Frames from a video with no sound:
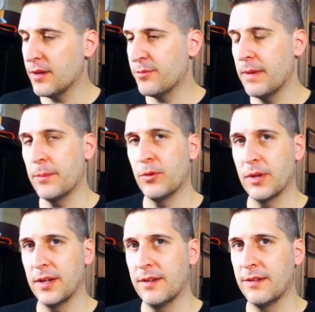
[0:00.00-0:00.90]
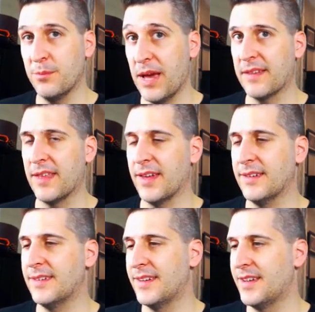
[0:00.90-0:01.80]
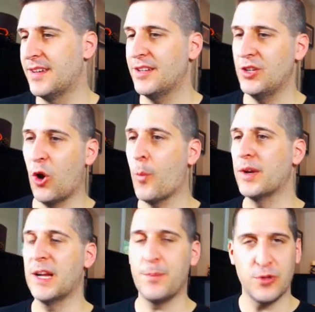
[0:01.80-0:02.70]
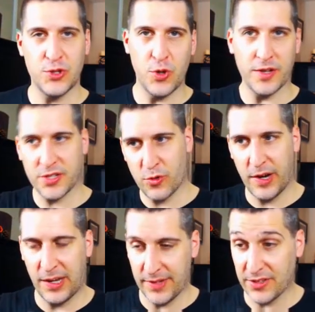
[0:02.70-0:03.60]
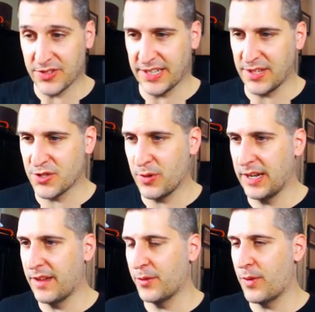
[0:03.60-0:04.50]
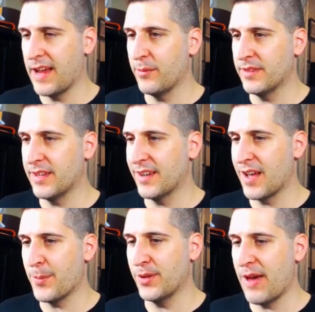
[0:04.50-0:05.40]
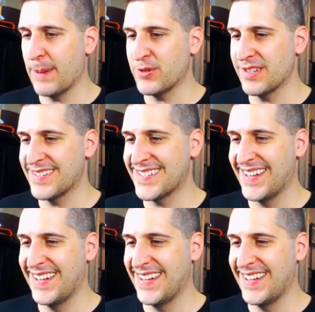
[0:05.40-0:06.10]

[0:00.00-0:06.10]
of memory back then. You open it up, your DOS screen, just like this green on the right with a couple of options.